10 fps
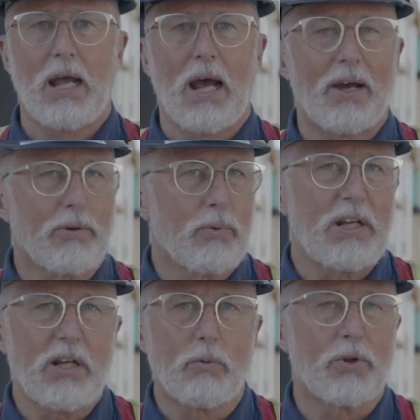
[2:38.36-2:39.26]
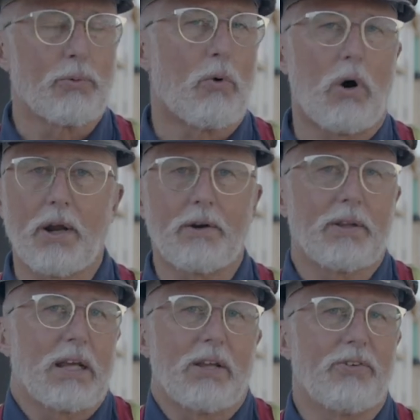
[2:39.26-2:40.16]
how do we deal with water
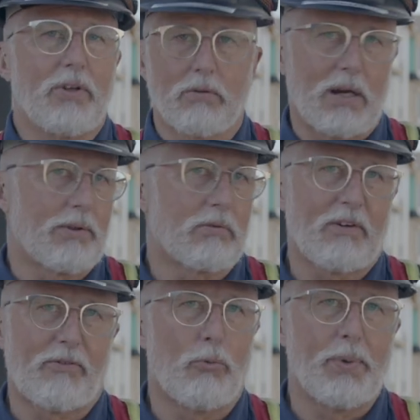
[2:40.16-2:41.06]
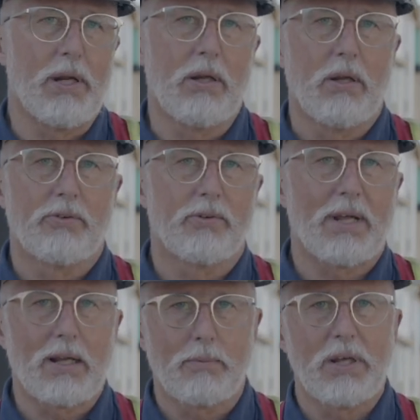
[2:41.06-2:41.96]
that gets in around the rough opening. So
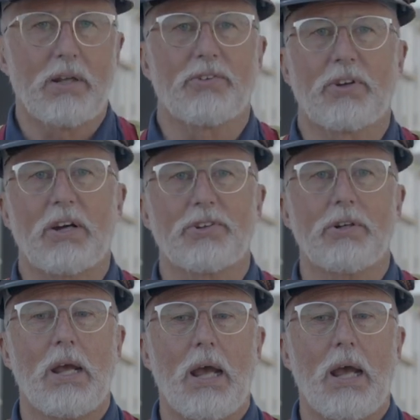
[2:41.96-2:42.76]
that'll be a discussion.